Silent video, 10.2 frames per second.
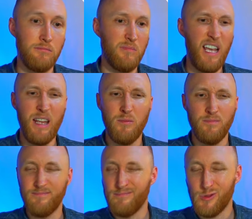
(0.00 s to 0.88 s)
And
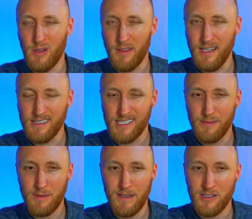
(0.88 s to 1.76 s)
do I think system
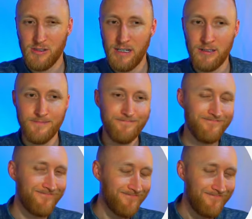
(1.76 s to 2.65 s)
administrator?
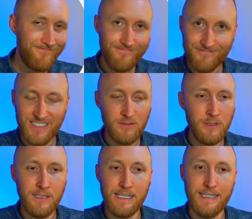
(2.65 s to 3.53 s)

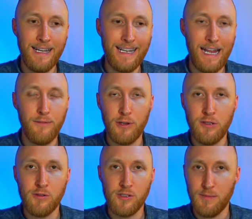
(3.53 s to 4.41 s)
Really, not every
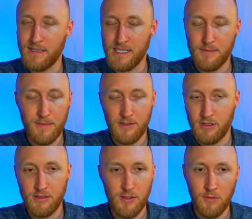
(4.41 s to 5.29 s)
user is going to be a system
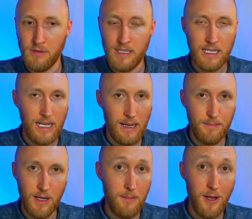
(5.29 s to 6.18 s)
administrator. So
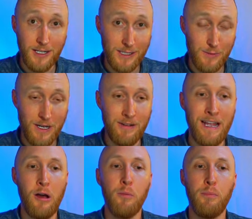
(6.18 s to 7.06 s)
I'm knocking this one out
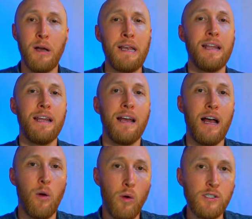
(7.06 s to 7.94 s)
now, but
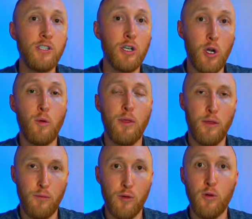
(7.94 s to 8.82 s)
I want you to go
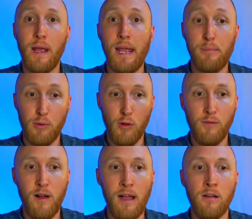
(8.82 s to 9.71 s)
through a
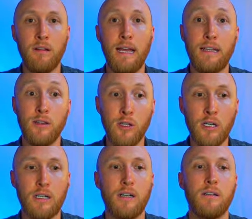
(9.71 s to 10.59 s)
profile and
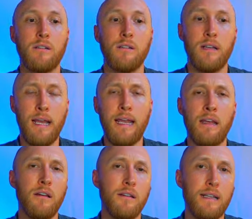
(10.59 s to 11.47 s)
look,
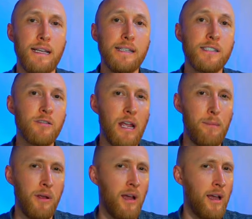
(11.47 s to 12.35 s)
hey, is there
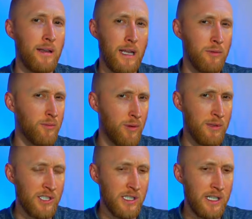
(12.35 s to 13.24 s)
API-enabled
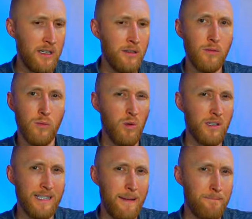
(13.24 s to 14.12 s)
permission here? What
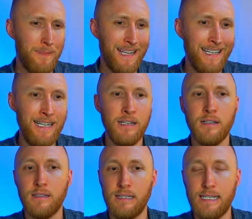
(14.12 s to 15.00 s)
does that mean?
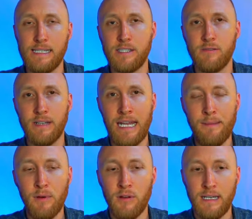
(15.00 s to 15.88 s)
Is there an
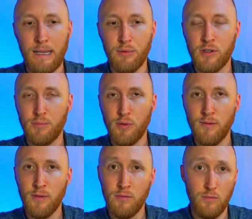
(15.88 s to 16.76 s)
email-enabled
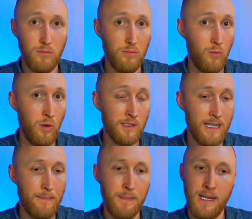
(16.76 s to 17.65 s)
approval? What does
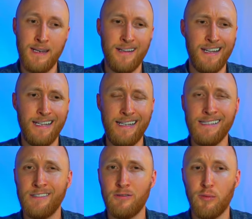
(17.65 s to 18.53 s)
that mean? And
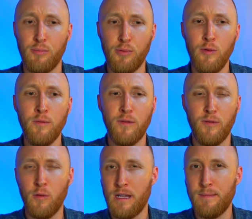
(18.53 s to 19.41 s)
is there an approval
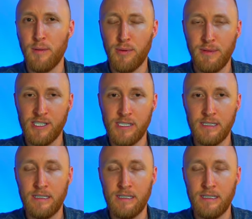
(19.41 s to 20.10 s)
for email permission?